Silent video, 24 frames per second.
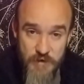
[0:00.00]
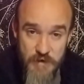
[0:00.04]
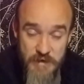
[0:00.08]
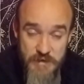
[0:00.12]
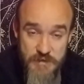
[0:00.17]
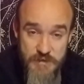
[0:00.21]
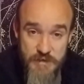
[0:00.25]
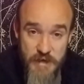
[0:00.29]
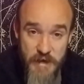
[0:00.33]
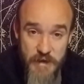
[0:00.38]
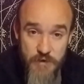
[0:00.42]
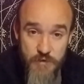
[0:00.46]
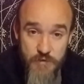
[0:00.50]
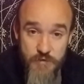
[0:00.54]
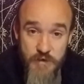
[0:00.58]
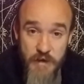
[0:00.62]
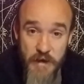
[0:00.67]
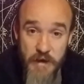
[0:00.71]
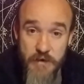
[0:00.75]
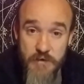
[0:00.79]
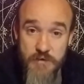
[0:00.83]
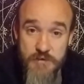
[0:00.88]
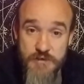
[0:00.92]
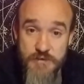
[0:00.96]
channeled the
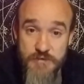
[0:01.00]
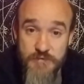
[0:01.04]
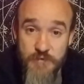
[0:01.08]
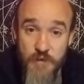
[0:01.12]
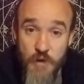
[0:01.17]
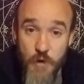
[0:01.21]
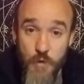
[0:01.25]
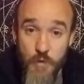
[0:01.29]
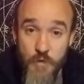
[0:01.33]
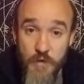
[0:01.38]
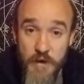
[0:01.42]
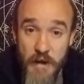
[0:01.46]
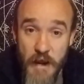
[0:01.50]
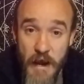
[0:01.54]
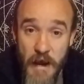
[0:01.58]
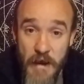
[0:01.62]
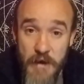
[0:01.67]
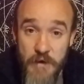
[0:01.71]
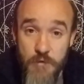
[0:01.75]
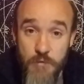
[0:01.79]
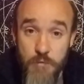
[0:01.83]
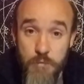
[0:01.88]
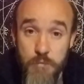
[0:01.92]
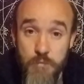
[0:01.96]
energy flow that
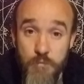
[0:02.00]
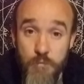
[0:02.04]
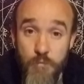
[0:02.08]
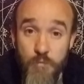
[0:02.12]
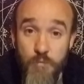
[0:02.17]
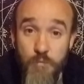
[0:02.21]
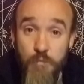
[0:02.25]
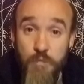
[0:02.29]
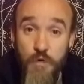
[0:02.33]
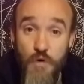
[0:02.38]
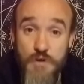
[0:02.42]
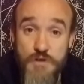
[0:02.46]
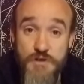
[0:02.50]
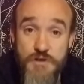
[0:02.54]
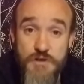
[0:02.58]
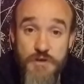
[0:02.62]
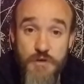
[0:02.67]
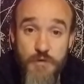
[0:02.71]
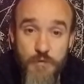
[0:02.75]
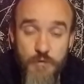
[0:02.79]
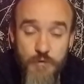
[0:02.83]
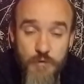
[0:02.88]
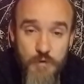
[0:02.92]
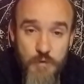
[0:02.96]
I pushed
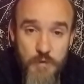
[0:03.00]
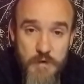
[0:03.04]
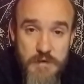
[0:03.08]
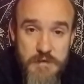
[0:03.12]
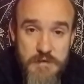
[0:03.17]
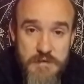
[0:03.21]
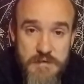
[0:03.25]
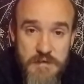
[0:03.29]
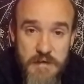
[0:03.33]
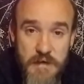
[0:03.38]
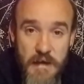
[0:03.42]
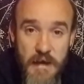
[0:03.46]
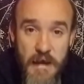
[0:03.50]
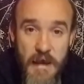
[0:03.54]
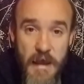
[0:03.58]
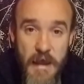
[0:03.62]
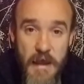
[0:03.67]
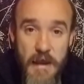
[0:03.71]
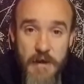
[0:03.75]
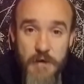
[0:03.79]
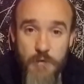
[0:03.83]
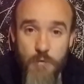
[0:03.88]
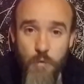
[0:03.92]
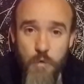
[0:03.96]
through it,
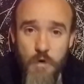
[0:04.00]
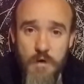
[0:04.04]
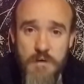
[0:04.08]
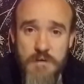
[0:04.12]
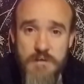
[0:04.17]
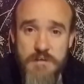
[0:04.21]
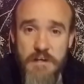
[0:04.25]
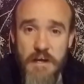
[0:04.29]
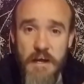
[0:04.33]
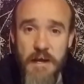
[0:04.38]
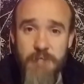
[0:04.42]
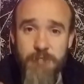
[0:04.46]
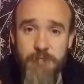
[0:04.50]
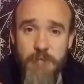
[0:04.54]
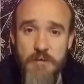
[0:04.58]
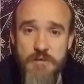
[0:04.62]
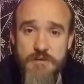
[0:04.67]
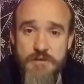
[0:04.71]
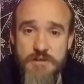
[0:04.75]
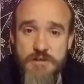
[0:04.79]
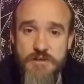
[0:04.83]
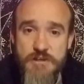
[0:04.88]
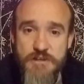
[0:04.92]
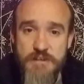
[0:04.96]
and worked and
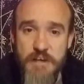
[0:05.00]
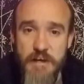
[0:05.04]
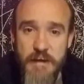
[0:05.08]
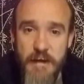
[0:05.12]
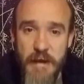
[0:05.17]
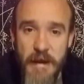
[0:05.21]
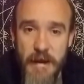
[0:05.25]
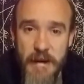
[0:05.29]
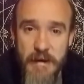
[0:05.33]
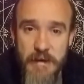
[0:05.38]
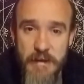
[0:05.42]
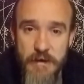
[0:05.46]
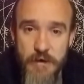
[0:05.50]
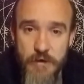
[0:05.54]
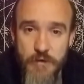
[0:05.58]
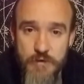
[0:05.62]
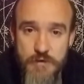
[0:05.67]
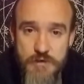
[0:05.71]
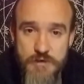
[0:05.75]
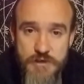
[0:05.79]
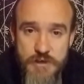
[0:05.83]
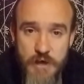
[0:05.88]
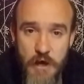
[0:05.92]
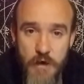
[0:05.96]
functioned just like any other
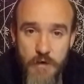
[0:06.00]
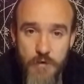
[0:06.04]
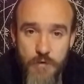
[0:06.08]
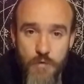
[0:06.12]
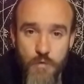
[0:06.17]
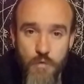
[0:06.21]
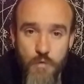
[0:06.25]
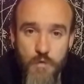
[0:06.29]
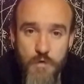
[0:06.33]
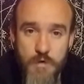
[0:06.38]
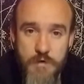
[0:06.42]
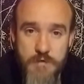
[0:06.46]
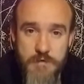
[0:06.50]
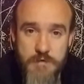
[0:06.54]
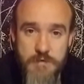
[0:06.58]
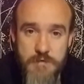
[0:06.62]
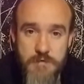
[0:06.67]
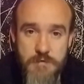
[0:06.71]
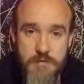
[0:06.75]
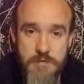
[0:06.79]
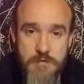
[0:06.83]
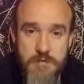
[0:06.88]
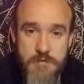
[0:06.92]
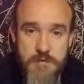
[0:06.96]
chakra would.
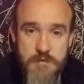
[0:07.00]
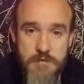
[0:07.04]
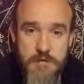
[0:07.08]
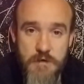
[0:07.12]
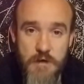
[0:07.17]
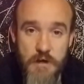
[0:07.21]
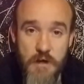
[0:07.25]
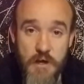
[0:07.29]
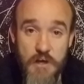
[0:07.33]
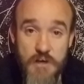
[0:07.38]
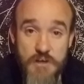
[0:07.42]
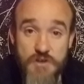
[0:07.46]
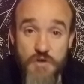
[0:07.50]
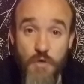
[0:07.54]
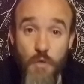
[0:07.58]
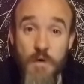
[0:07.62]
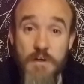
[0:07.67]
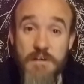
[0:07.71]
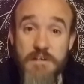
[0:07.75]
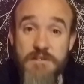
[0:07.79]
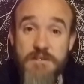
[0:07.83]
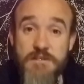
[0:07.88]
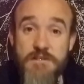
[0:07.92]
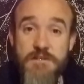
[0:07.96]
So what
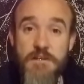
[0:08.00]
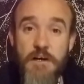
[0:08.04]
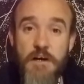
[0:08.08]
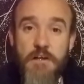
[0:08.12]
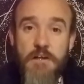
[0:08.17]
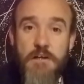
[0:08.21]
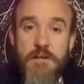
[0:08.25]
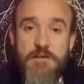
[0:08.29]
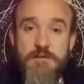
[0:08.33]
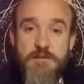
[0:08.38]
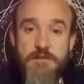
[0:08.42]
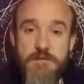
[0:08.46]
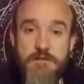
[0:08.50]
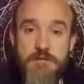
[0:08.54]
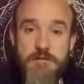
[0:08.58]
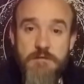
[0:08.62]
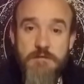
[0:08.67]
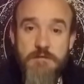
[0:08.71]
does this tell us?